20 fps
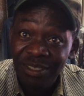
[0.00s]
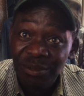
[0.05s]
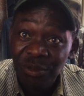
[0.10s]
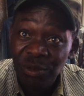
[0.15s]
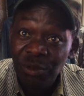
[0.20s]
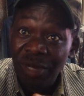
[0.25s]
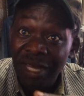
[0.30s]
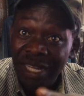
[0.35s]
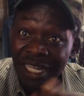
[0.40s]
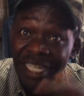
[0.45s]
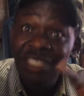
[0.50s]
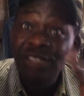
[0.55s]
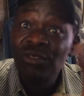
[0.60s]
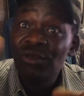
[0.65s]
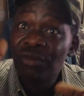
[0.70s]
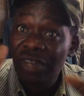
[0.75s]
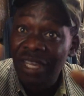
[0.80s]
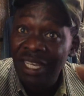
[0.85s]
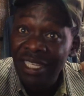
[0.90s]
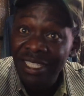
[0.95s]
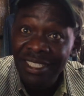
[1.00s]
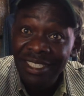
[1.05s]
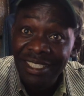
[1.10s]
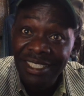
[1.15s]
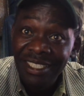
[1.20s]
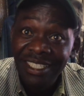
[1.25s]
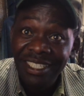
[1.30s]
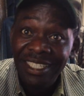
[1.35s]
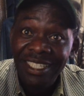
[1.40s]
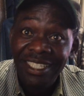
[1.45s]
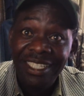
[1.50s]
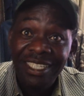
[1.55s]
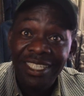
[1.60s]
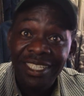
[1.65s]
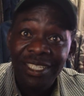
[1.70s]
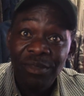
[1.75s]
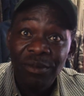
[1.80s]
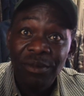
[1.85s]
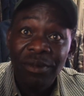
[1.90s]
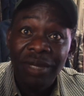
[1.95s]
We were ready to fight.
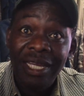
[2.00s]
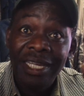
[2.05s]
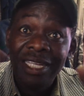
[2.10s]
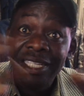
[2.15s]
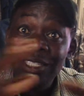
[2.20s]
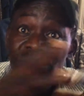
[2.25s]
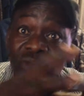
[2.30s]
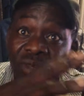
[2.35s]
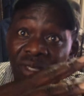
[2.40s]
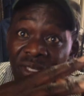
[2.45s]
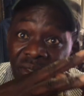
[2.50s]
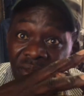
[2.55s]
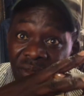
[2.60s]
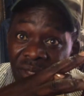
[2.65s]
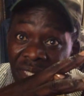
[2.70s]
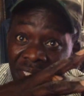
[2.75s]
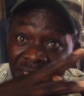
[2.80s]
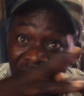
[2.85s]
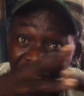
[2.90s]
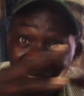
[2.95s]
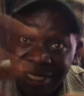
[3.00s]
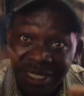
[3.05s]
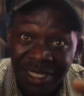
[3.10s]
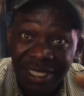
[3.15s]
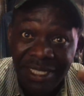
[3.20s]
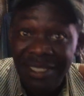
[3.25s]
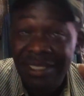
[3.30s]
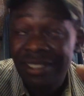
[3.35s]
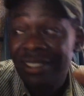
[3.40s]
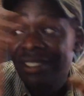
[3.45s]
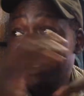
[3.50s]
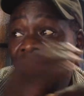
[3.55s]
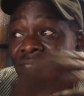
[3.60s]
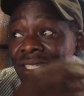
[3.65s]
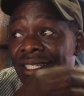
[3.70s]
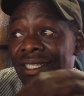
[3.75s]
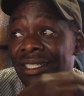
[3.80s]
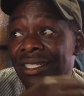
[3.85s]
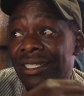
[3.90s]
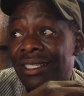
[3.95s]
We were ready to, uh, to resist.
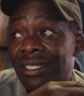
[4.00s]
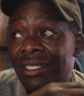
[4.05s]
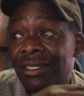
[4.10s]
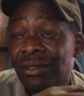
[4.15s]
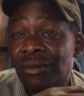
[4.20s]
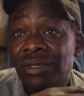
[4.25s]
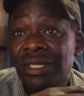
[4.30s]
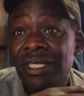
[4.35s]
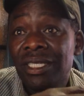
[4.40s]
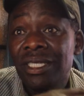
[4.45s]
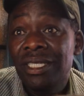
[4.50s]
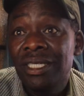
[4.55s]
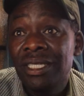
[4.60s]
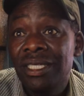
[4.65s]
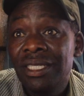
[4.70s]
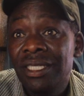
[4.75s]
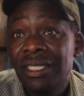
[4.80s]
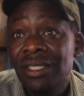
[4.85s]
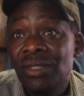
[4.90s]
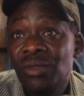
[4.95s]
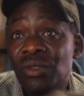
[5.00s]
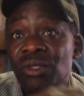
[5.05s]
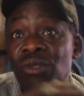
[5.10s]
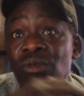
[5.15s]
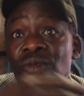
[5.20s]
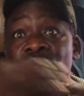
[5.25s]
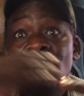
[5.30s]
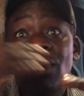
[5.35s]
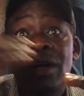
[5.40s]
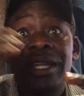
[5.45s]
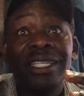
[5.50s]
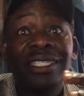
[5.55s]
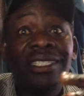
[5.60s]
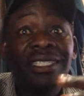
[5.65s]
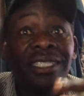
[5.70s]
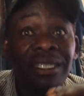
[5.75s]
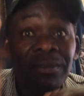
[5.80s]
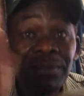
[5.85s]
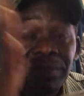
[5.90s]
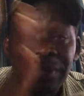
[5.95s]
We used to go and
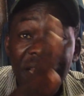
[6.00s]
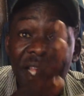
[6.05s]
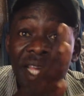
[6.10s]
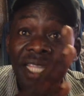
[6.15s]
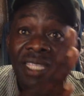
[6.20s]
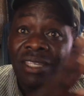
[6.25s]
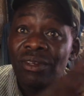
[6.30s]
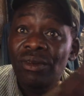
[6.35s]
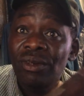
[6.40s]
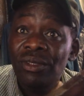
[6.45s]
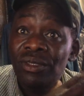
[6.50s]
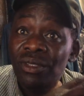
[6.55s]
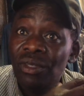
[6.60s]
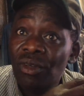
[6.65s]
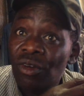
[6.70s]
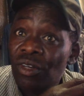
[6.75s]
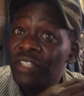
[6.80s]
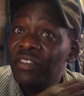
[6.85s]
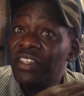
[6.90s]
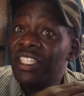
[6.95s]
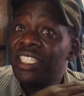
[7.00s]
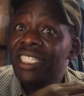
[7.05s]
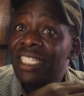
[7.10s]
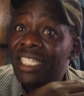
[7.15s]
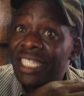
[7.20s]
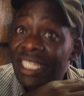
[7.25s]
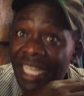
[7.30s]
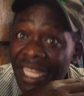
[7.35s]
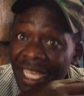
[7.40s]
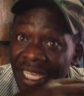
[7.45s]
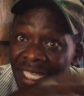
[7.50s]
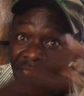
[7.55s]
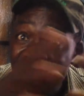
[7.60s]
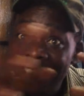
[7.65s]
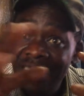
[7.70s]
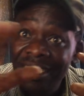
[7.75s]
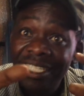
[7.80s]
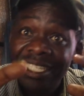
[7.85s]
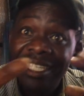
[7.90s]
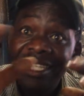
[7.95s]
sleep there the whole, or even three
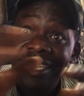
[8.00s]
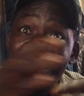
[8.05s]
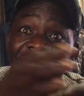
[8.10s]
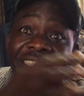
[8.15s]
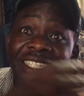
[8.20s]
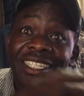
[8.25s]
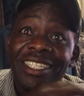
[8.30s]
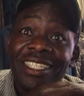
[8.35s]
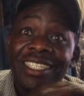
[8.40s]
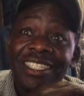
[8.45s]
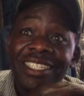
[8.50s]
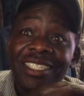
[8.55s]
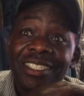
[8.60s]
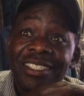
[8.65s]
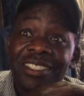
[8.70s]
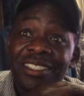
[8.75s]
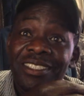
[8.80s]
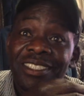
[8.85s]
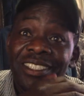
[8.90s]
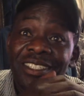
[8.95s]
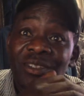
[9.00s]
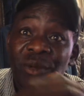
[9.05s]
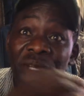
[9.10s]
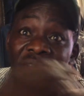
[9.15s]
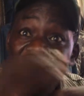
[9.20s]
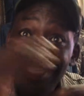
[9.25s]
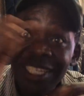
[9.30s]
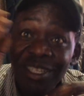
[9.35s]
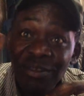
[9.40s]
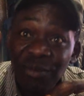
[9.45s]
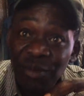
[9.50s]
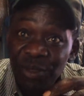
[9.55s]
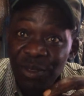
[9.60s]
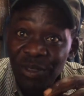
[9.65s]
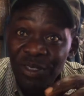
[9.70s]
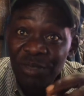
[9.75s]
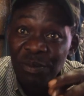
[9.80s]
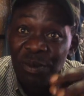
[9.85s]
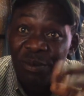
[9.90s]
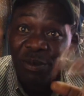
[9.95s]
days, waiting for
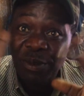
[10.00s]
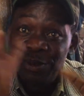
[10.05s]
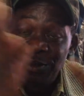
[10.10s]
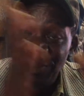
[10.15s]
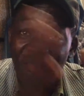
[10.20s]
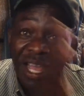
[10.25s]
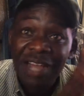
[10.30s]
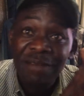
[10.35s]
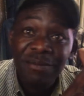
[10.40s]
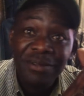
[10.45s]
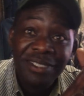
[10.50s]
those people to come.